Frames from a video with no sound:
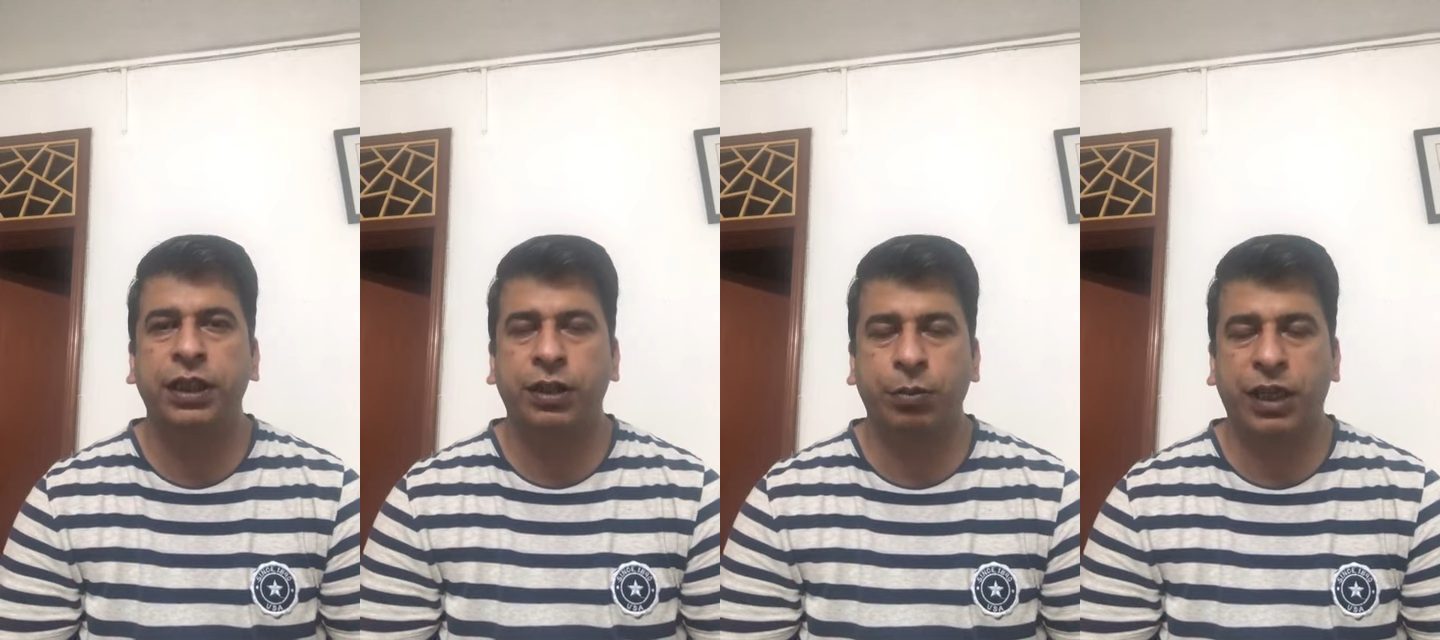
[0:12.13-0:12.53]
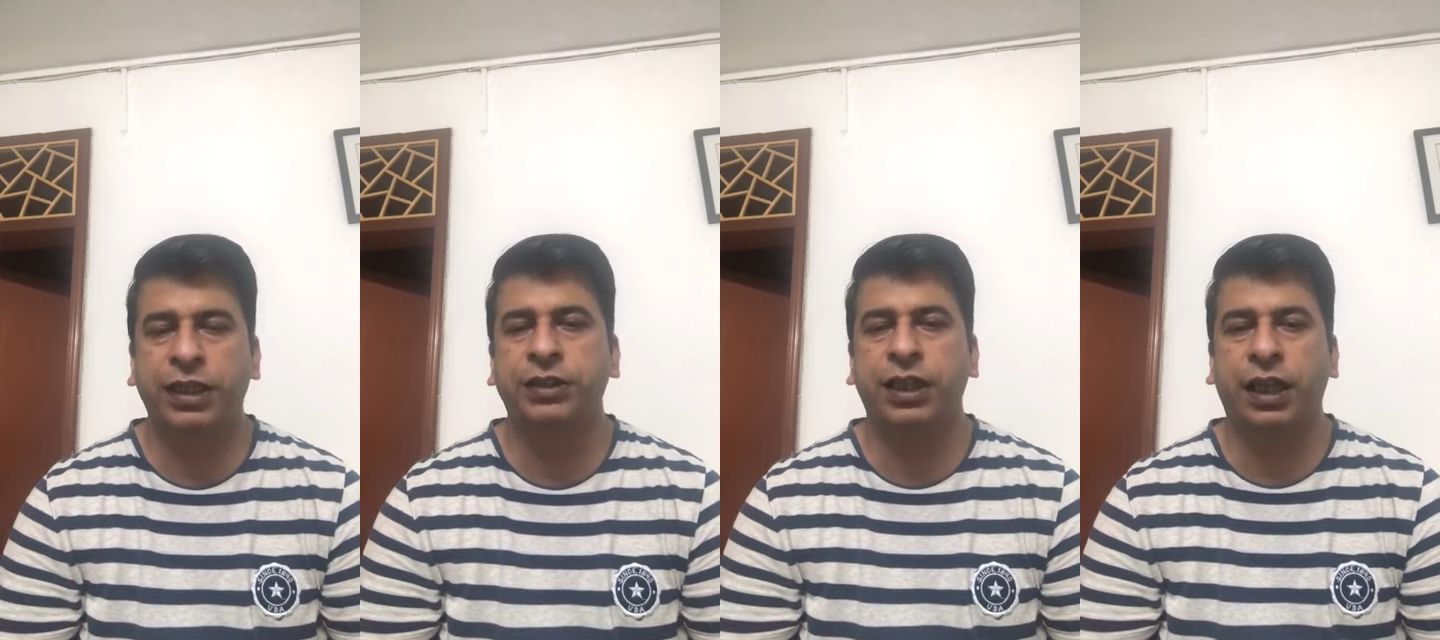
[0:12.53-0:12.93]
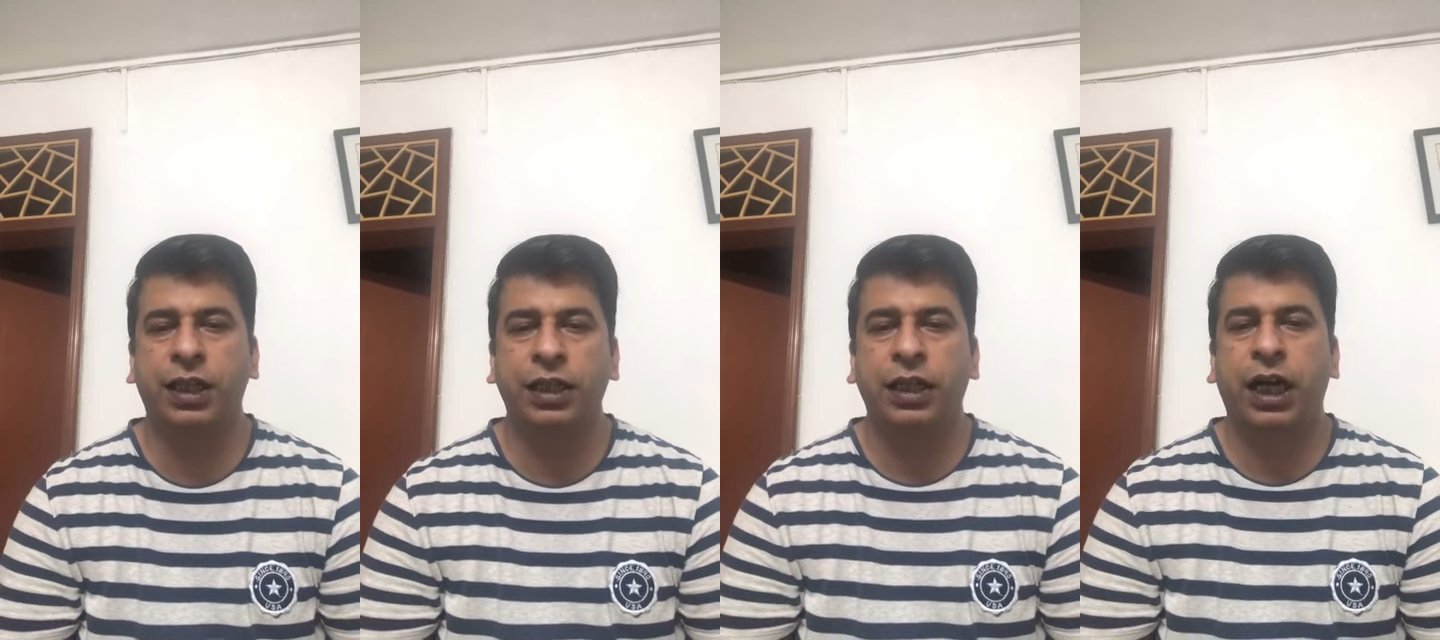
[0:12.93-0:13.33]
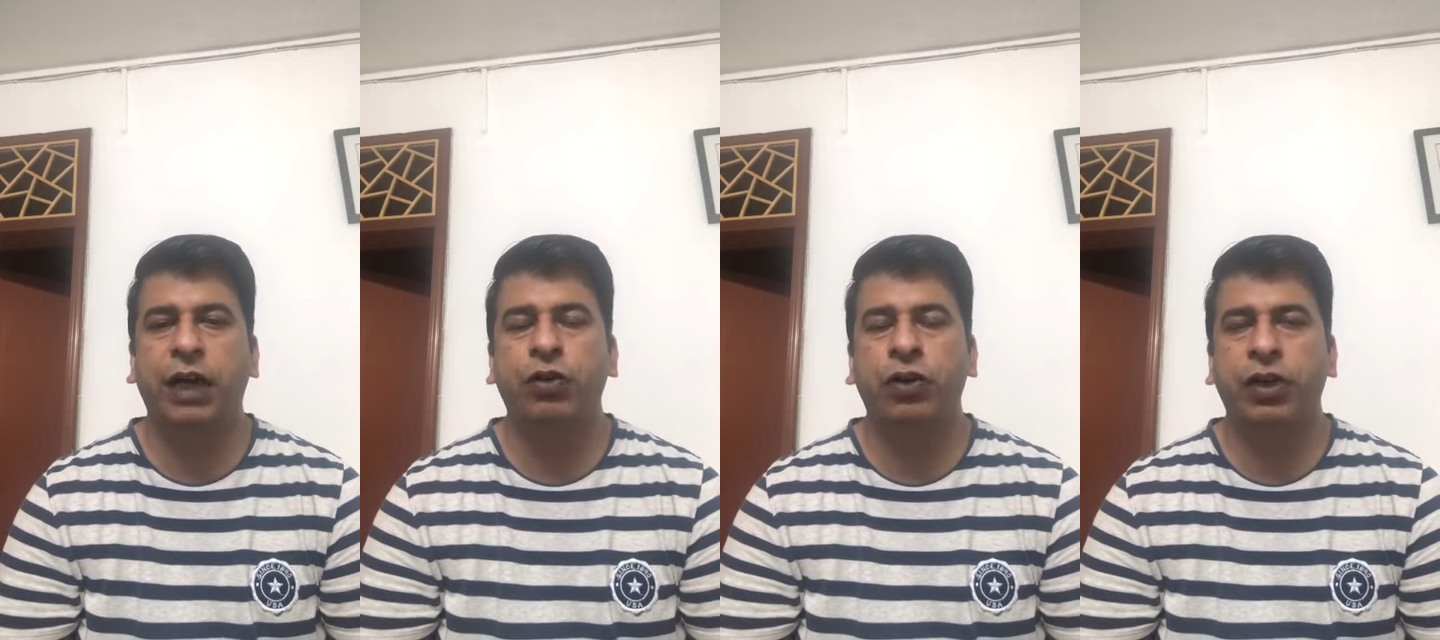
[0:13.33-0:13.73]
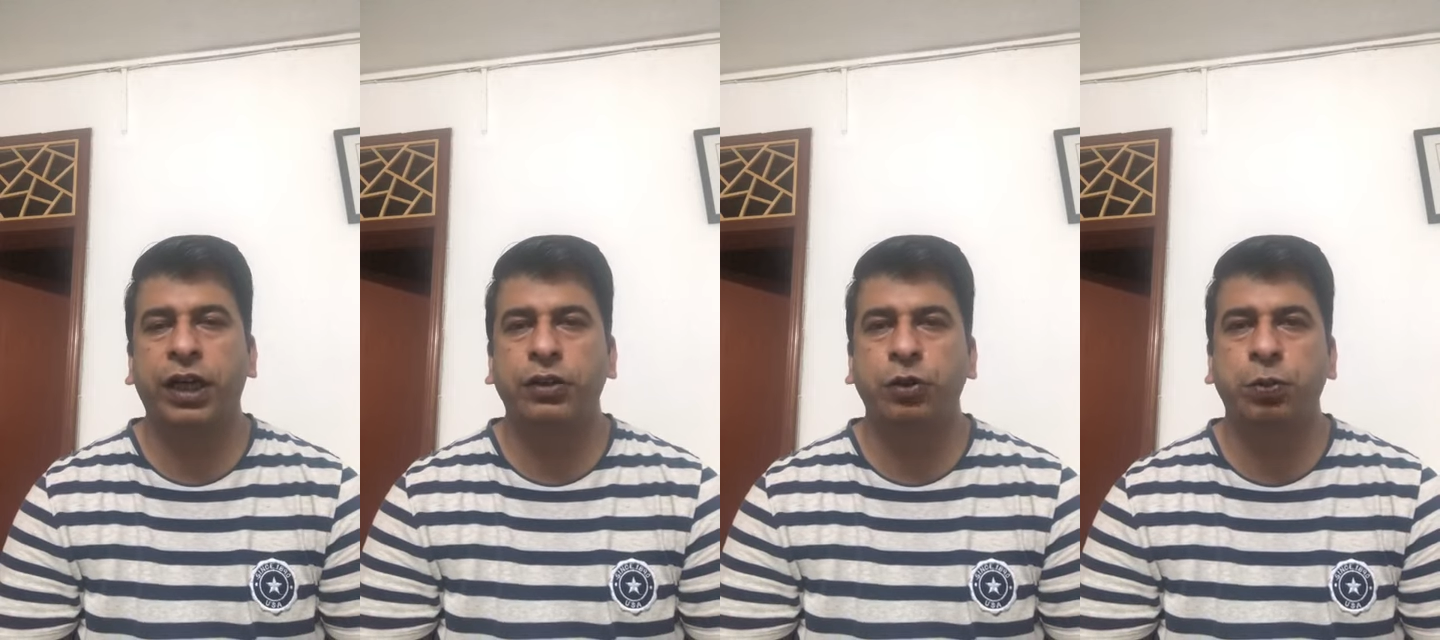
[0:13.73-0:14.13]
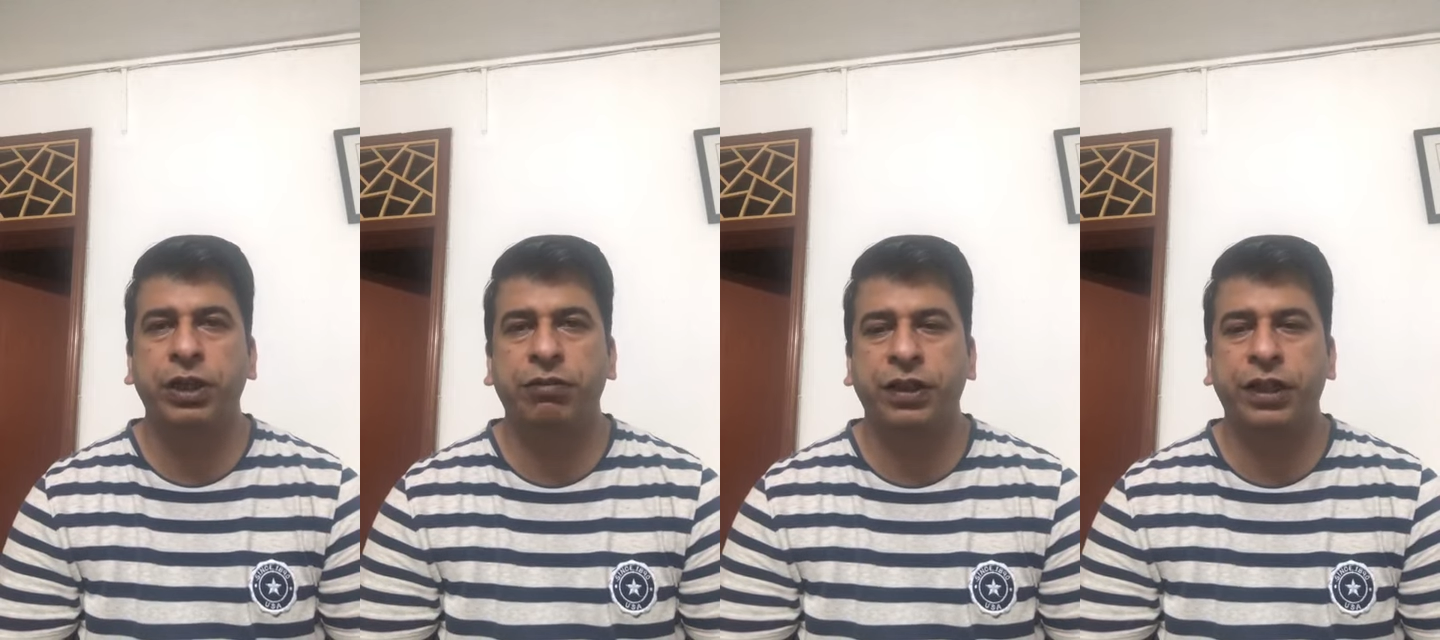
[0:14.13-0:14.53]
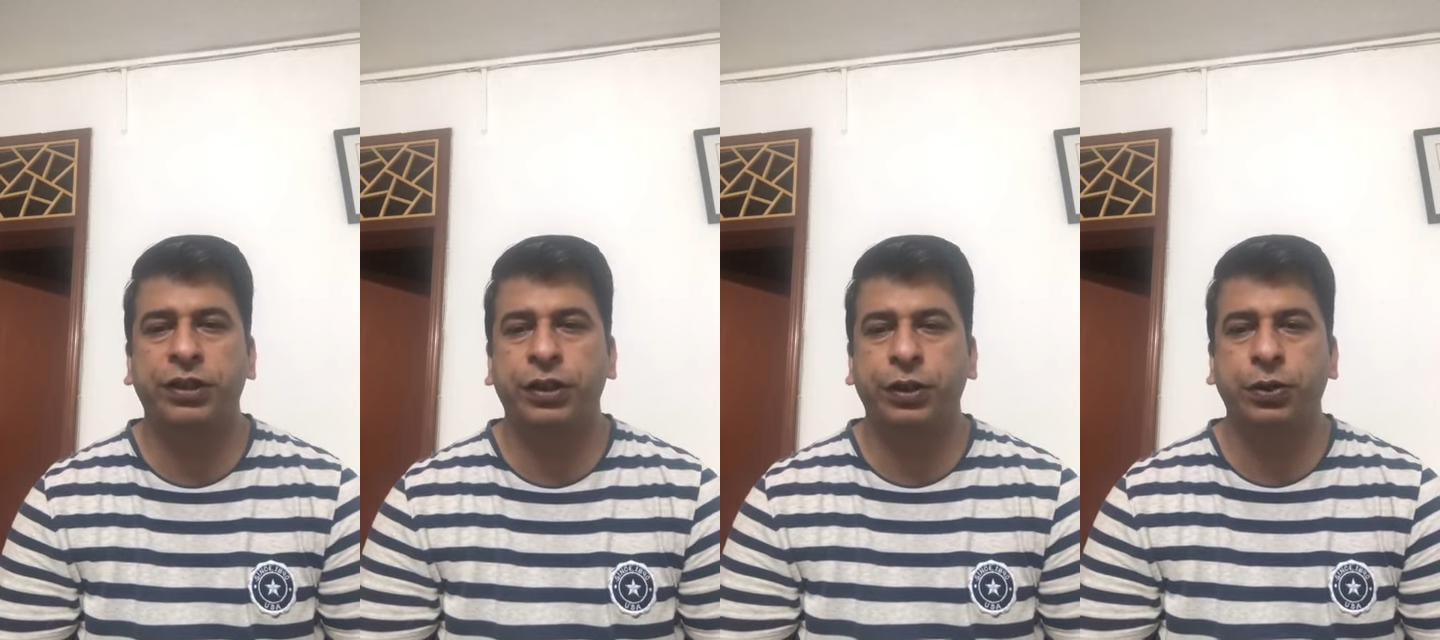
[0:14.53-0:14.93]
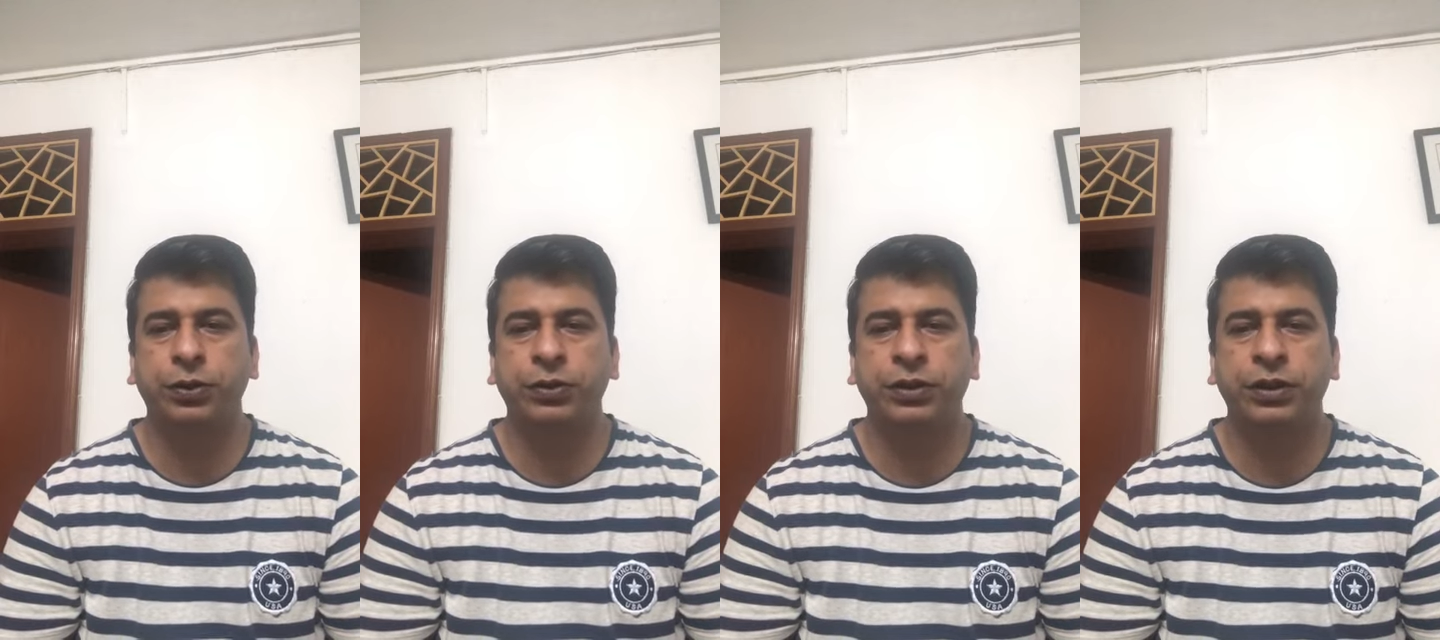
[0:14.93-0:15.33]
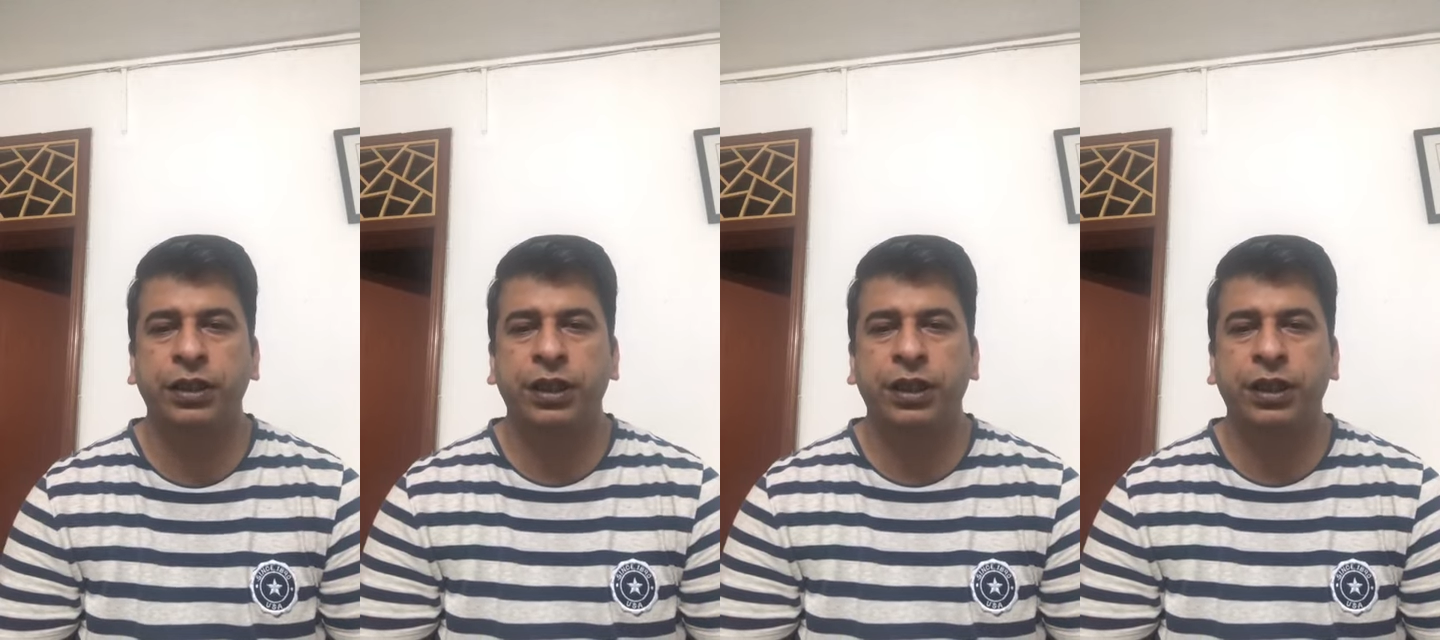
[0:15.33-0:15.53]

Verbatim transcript: Malaysia. I would like to briefly introduce